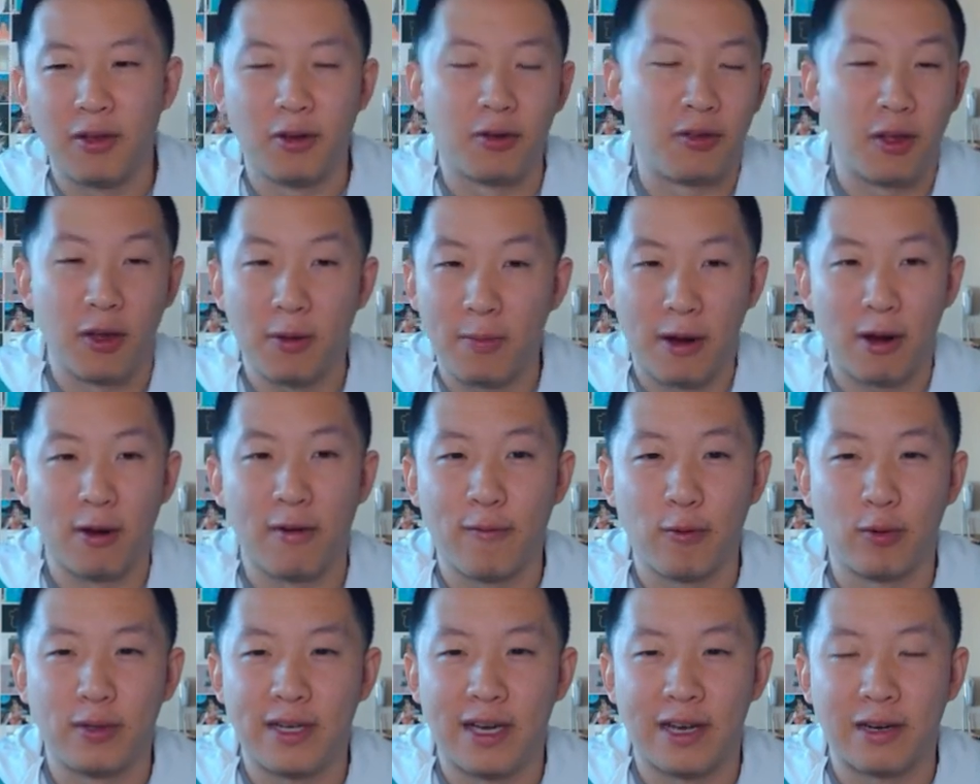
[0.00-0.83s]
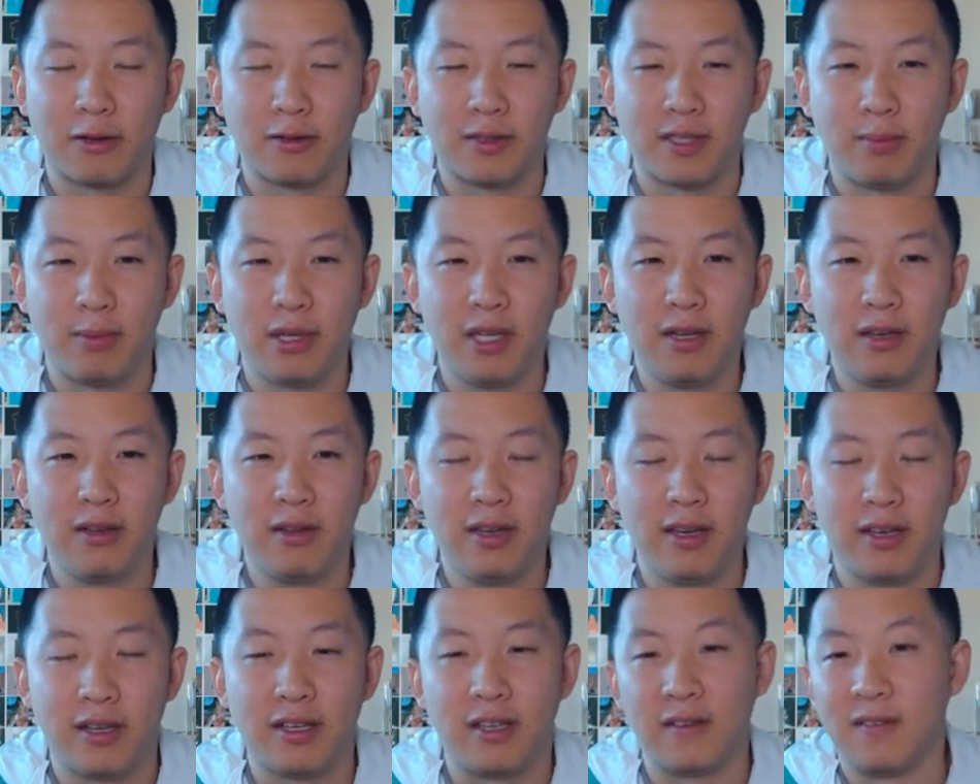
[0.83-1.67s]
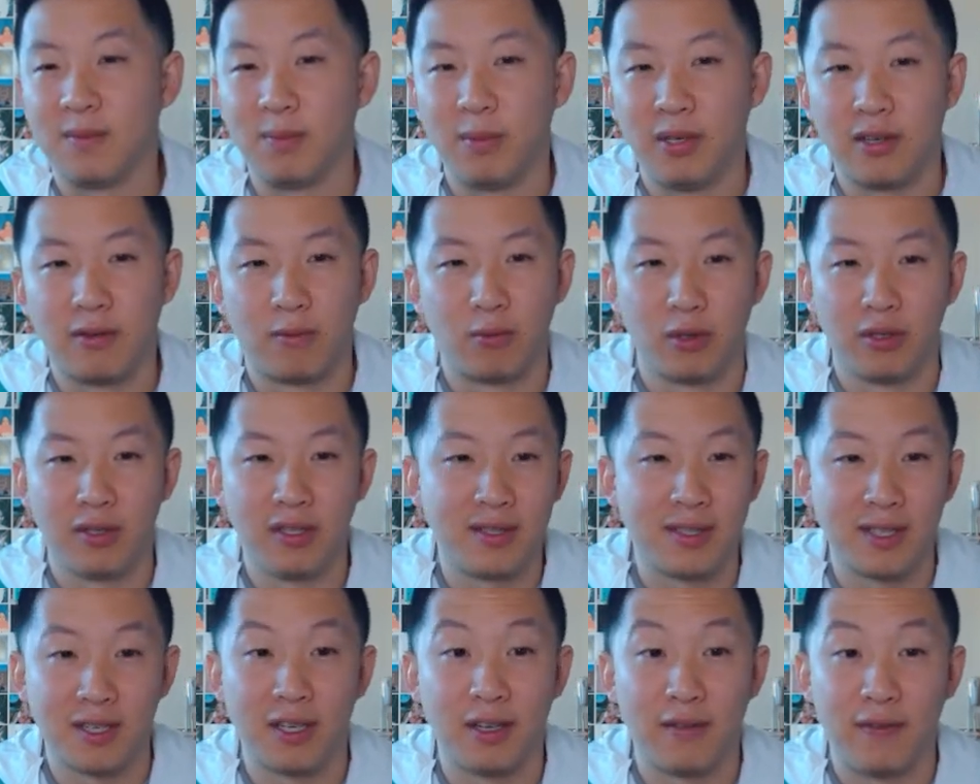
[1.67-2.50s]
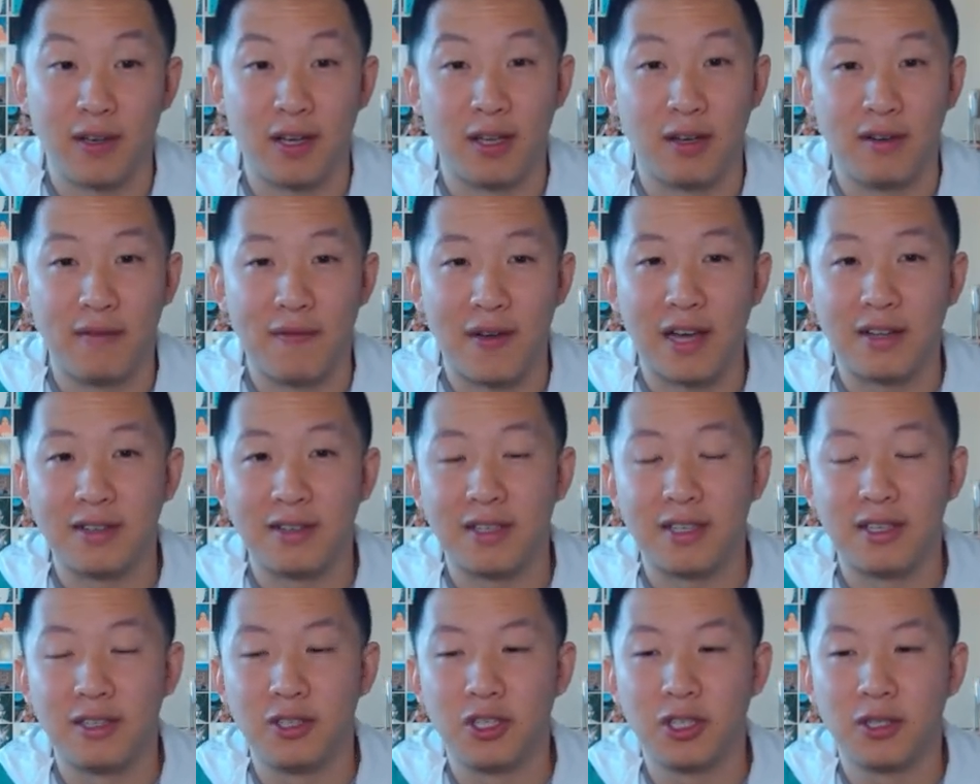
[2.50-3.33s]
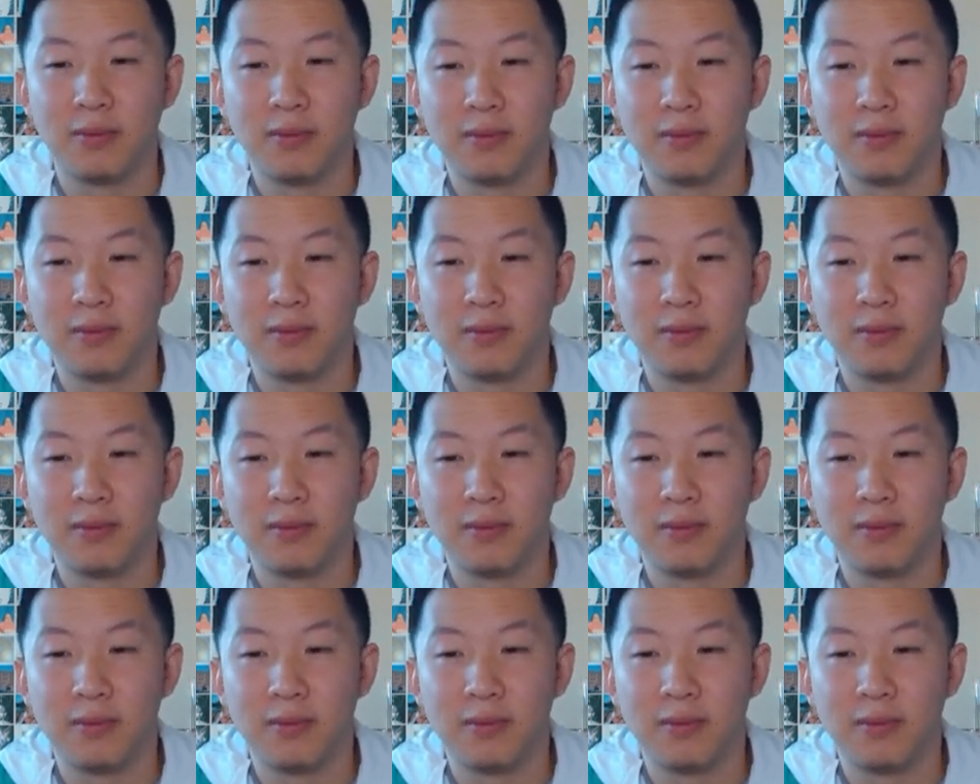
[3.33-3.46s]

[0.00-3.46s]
their powerful attackers immediately, and it gives me a really significant advantage.